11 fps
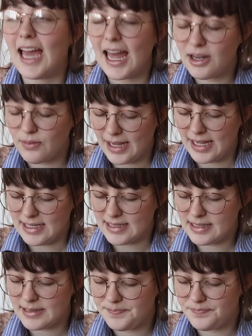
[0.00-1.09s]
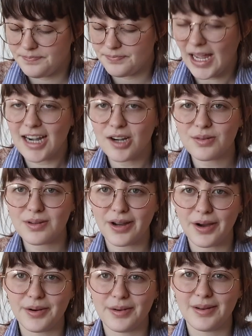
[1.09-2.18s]
Anyways, I don't
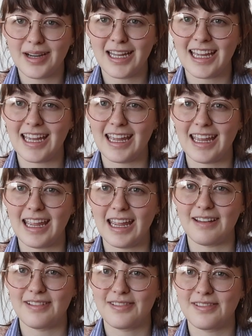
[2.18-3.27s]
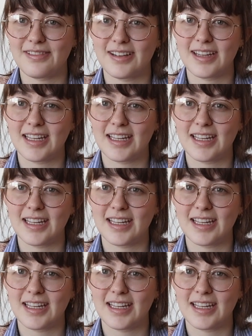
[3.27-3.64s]
know if